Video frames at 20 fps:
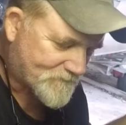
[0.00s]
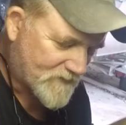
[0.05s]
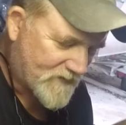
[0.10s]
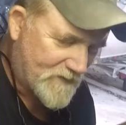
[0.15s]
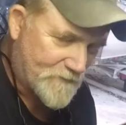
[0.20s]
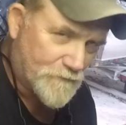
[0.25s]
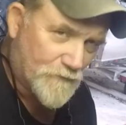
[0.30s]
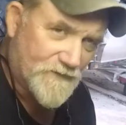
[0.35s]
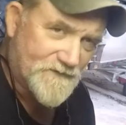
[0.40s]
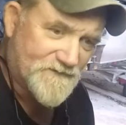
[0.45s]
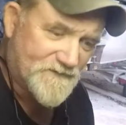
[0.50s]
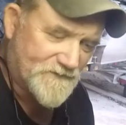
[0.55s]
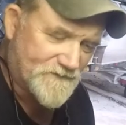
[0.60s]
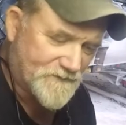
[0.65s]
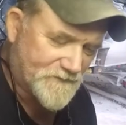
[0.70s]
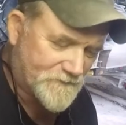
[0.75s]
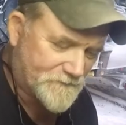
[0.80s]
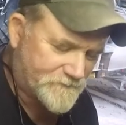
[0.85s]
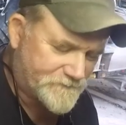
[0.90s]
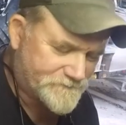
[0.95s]
And what's it
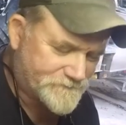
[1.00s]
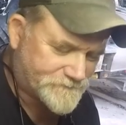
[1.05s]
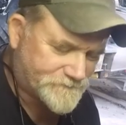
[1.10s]
do?